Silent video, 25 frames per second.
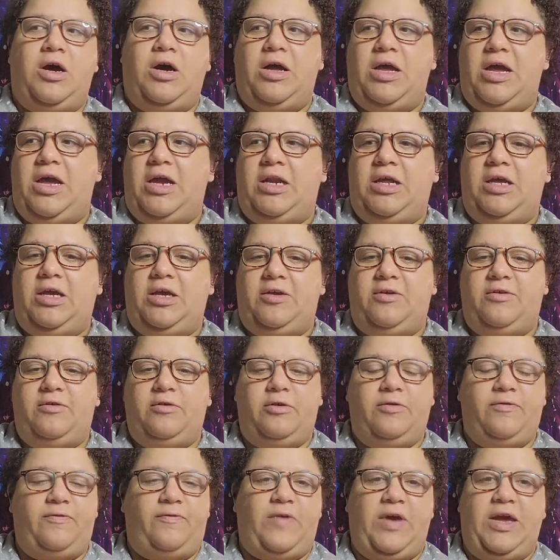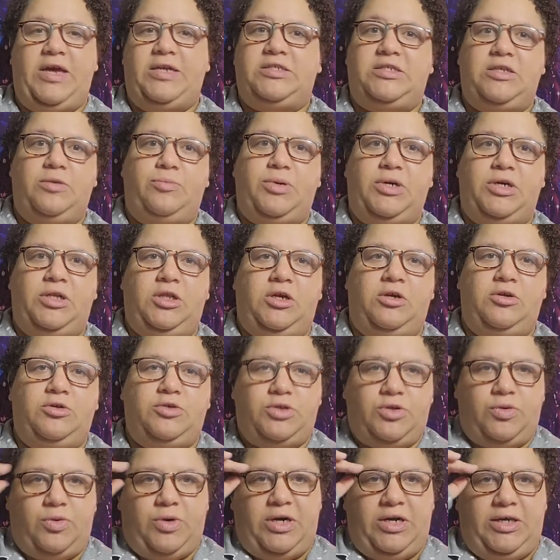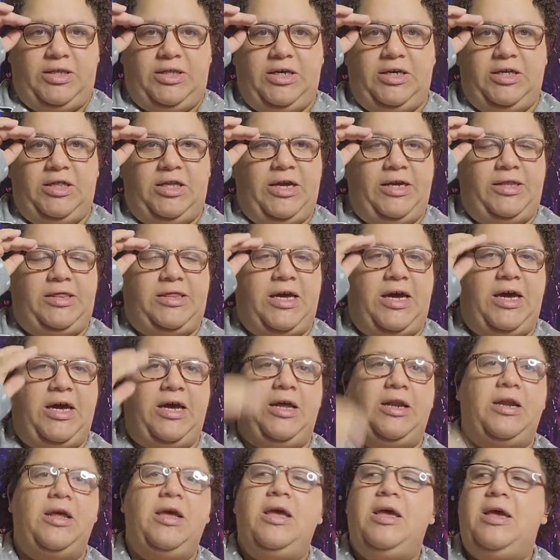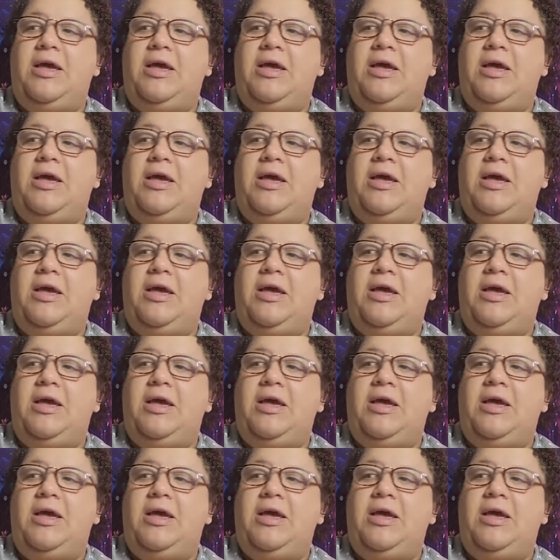any fancy pillows or anything like that.